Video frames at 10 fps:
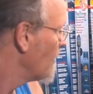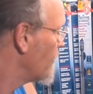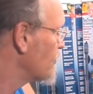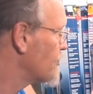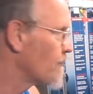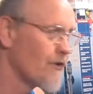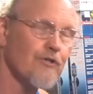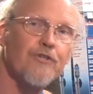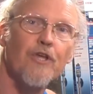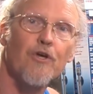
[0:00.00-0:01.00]
there's the
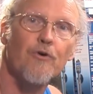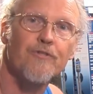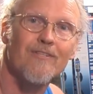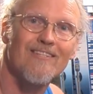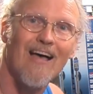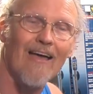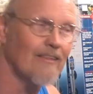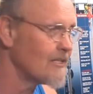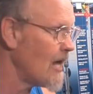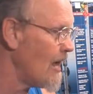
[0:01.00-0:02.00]
version that goes inside
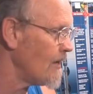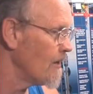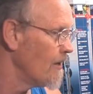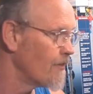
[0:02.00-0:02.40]
the tank,